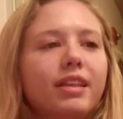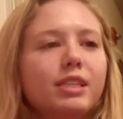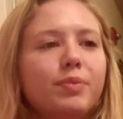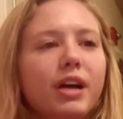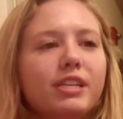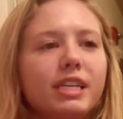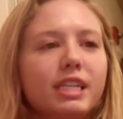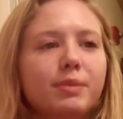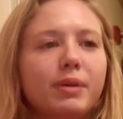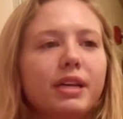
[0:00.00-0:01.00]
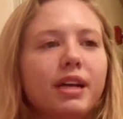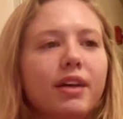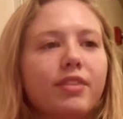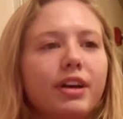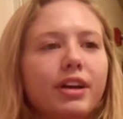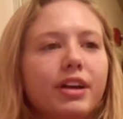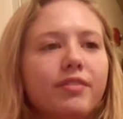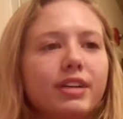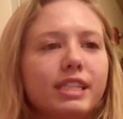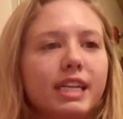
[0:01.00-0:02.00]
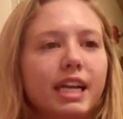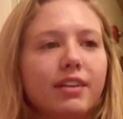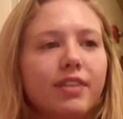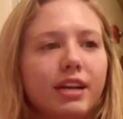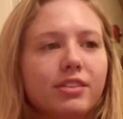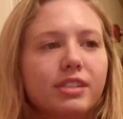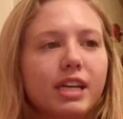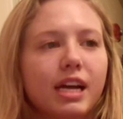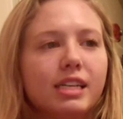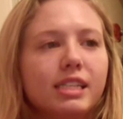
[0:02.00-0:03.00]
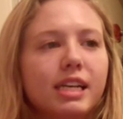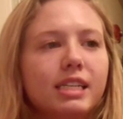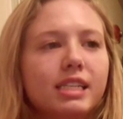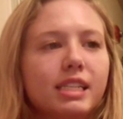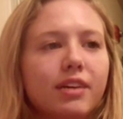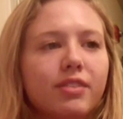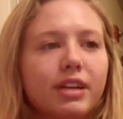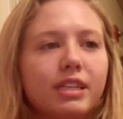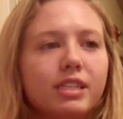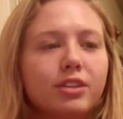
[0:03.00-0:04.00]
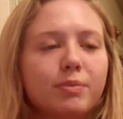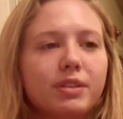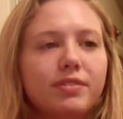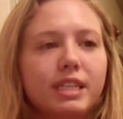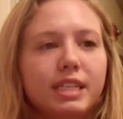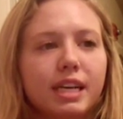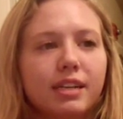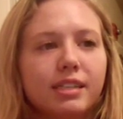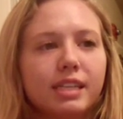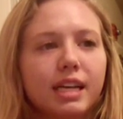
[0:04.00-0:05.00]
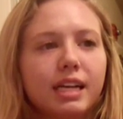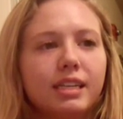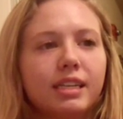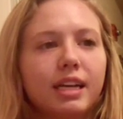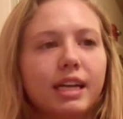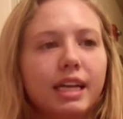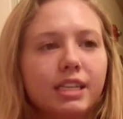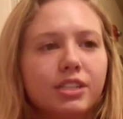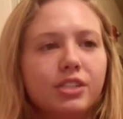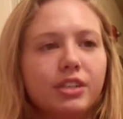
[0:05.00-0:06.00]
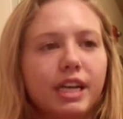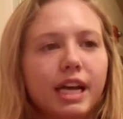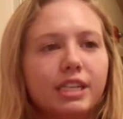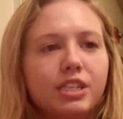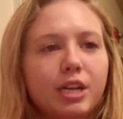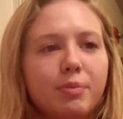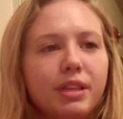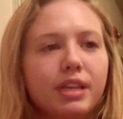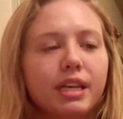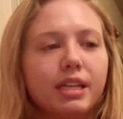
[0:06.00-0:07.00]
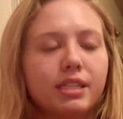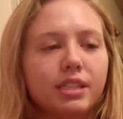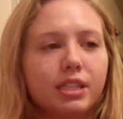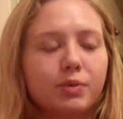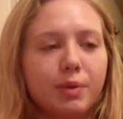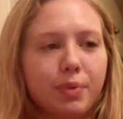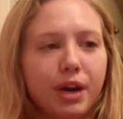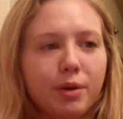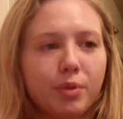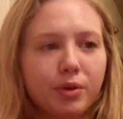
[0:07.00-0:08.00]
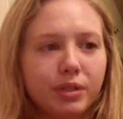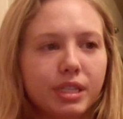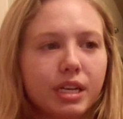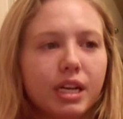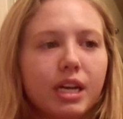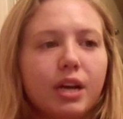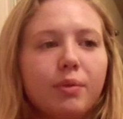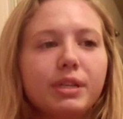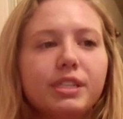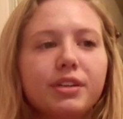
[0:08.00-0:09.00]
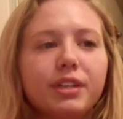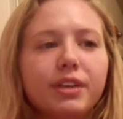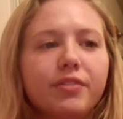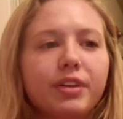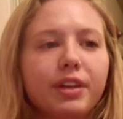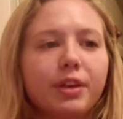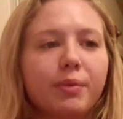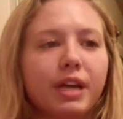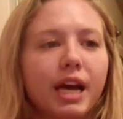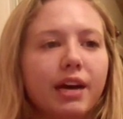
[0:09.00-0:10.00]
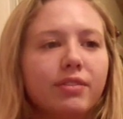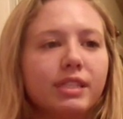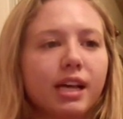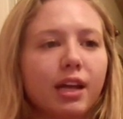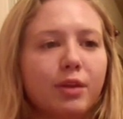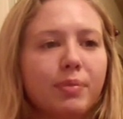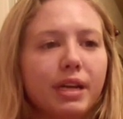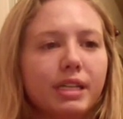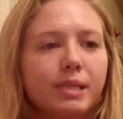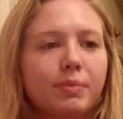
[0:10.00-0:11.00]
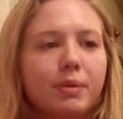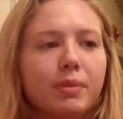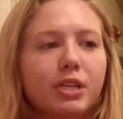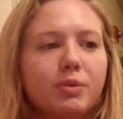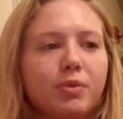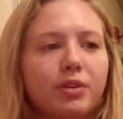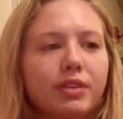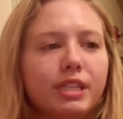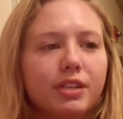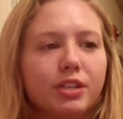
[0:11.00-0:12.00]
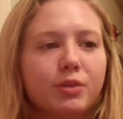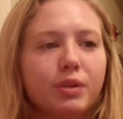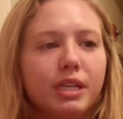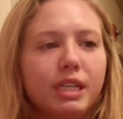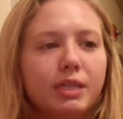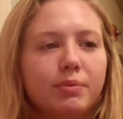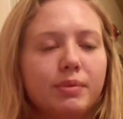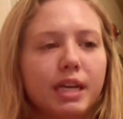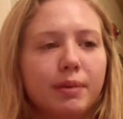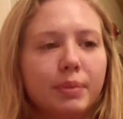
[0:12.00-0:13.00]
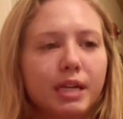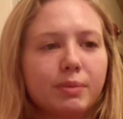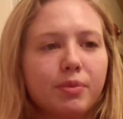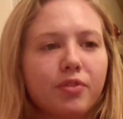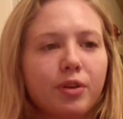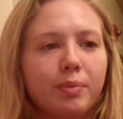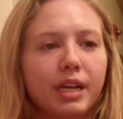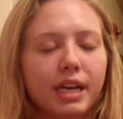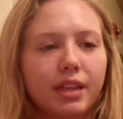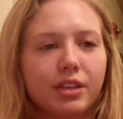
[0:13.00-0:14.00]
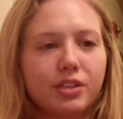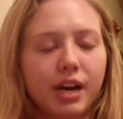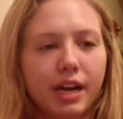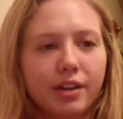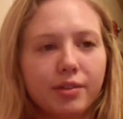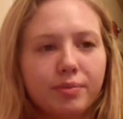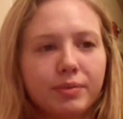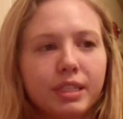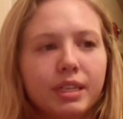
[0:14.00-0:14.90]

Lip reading: This project has been a very good investigative exercise in discovering descriptive details in an industry and shaping it to the Sweetbriar mold. We certainly feel that we have a solid base, but much more research would need to take place before beginning the trial.